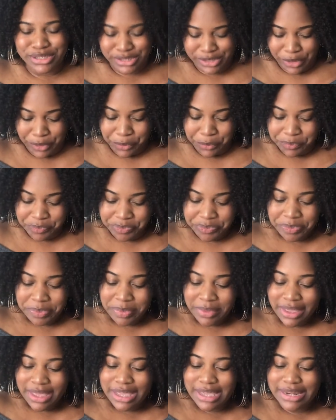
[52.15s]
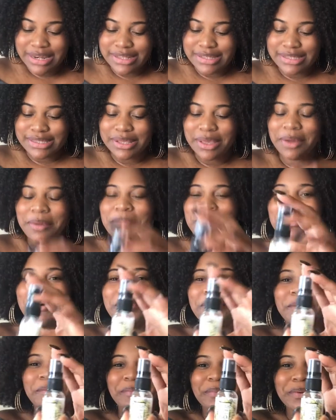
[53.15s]
So it is
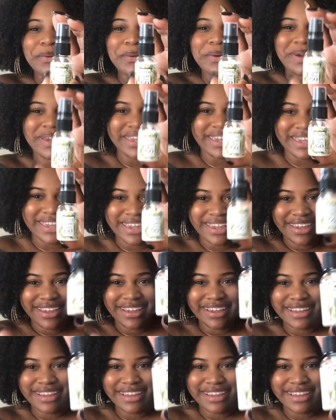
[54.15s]
Poo-Pourri.